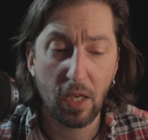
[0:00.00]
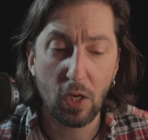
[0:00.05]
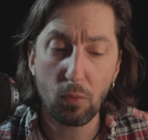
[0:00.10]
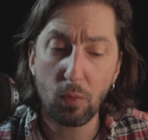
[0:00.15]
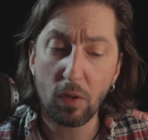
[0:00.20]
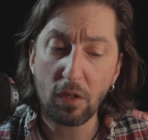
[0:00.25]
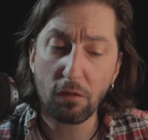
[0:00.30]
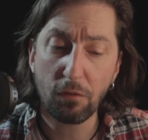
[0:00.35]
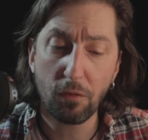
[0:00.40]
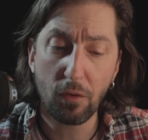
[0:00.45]
It
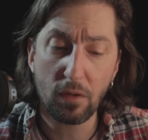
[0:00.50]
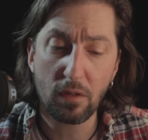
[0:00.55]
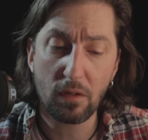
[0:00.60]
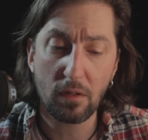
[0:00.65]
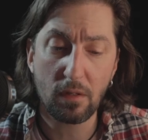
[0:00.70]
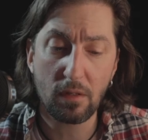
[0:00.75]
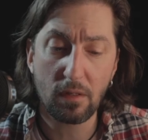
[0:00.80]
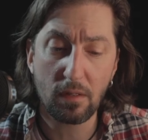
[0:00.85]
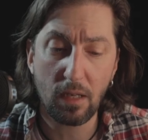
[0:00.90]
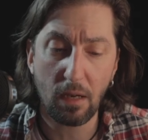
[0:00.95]
was first
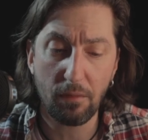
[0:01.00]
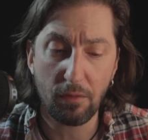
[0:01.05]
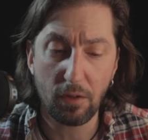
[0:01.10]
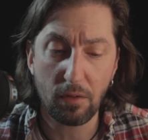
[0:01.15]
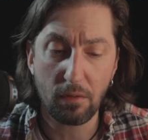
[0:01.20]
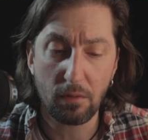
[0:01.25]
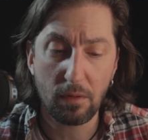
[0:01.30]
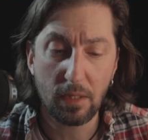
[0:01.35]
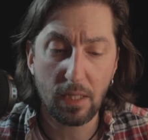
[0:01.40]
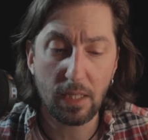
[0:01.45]

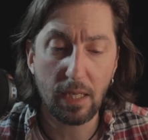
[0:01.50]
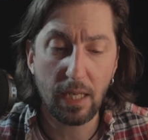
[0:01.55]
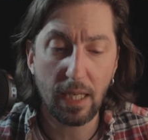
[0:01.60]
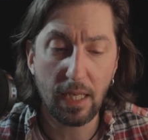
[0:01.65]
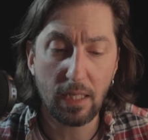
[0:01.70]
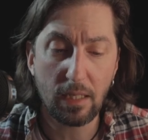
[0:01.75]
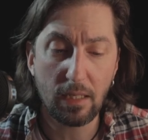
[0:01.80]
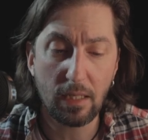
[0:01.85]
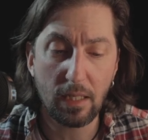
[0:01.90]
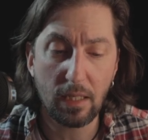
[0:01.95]
discovered in
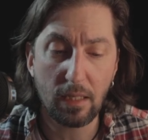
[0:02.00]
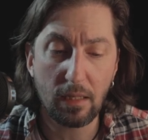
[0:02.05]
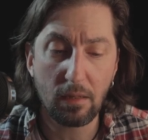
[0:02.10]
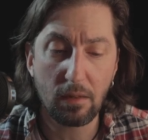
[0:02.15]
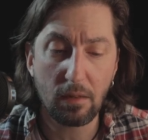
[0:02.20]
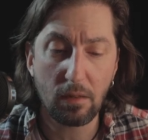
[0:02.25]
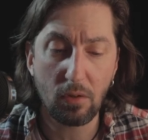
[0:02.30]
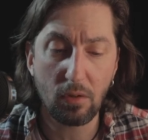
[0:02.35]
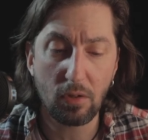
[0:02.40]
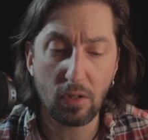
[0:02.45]

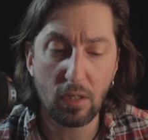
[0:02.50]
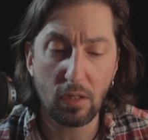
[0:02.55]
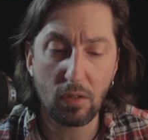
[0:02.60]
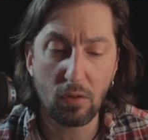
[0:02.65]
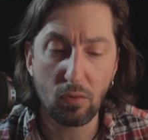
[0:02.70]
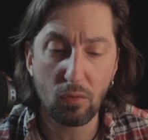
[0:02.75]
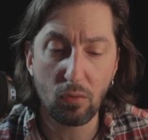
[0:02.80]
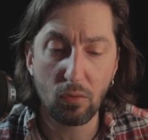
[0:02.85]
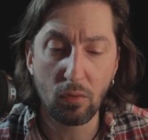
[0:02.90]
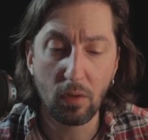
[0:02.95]

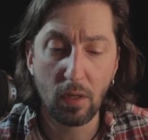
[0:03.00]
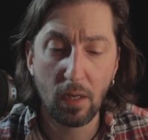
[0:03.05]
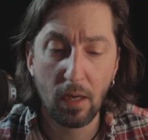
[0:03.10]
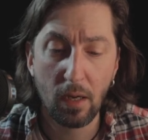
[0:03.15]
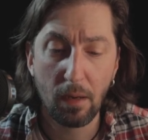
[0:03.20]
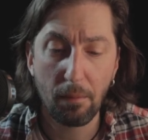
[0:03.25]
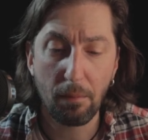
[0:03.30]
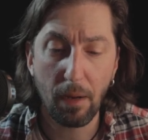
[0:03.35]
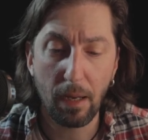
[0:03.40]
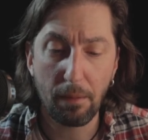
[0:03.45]
1832
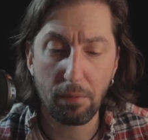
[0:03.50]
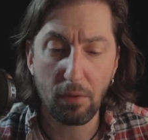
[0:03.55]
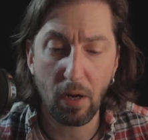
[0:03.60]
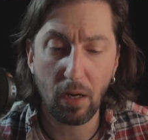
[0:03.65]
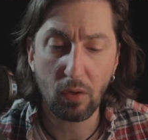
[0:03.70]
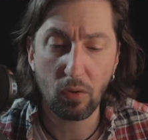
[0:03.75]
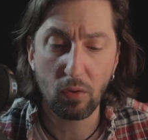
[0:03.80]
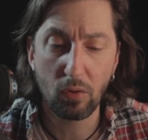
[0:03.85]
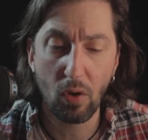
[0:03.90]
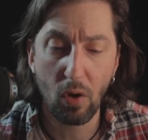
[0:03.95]
by
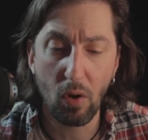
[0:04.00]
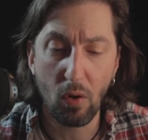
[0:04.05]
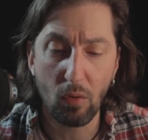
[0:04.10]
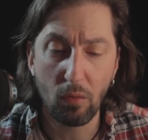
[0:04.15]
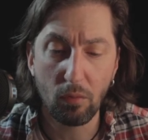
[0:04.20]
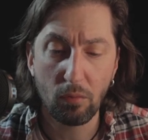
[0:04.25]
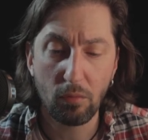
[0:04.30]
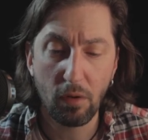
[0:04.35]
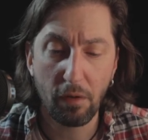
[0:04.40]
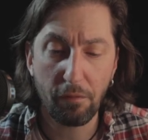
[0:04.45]

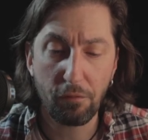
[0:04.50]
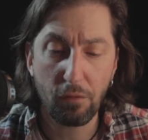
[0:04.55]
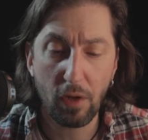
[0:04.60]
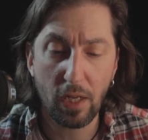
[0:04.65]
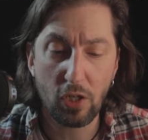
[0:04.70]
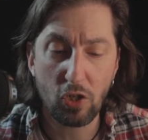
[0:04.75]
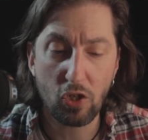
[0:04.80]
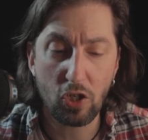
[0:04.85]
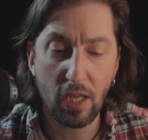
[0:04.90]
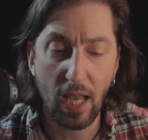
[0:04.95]
Braconnot, a
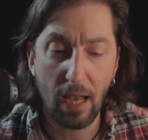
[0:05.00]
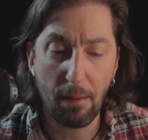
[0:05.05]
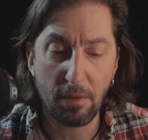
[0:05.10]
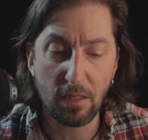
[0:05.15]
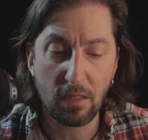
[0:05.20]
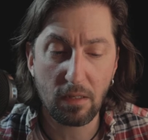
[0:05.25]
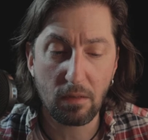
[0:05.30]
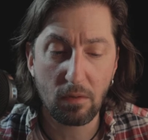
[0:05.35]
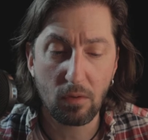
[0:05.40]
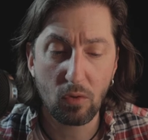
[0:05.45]
French
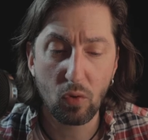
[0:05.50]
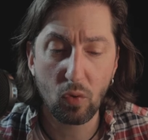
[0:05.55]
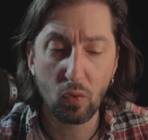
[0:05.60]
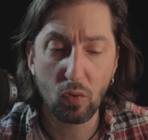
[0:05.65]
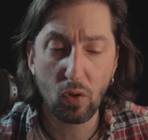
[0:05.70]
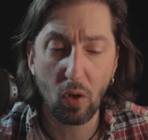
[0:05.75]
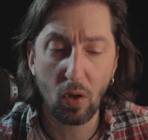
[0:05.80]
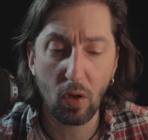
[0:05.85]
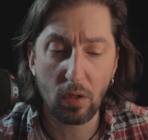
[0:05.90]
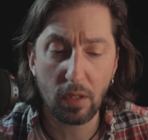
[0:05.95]
chemist, who
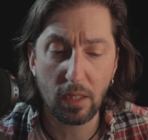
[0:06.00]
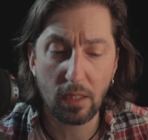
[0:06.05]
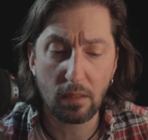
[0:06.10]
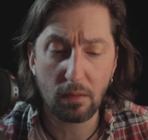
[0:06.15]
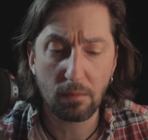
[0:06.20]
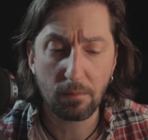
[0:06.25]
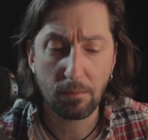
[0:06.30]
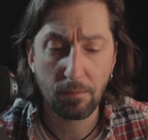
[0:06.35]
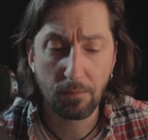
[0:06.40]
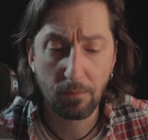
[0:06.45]
called
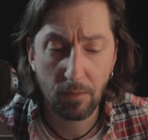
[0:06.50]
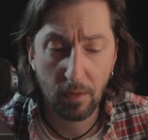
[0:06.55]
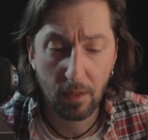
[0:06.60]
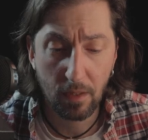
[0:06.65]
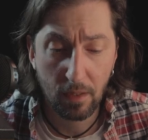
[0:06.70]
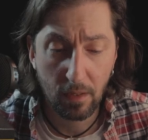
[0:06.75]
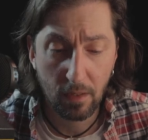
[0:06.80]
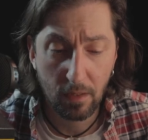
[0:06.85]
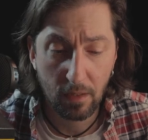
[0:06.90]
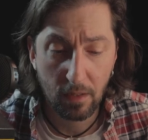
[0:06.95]
it
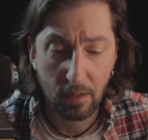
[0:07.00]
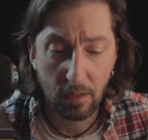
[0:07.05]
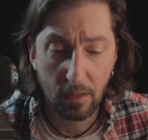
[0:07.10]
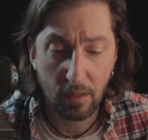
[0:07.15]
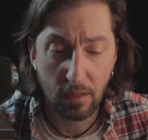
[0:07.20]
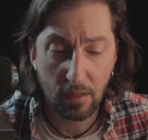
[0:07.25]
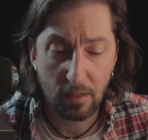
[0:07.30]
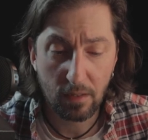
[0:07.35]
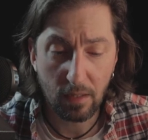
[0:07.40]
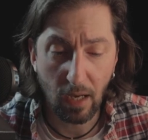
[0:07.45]

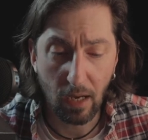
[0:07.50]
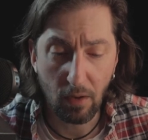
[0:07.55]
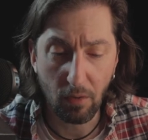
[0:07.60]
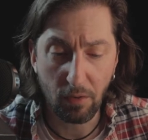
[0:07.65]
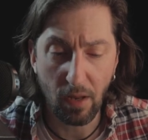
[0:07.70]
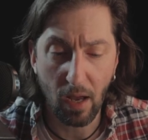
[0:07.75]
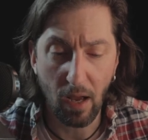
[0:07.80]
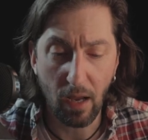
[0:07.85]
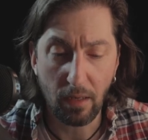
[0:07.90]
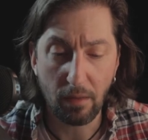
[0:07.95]

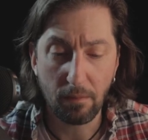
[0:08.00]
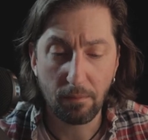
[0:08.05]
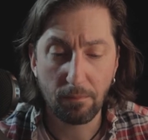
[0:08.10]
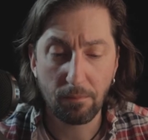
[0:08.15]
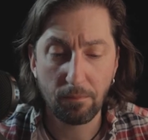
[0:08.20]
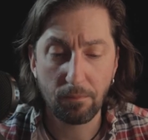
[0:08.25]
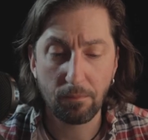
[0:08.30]
xylodyne.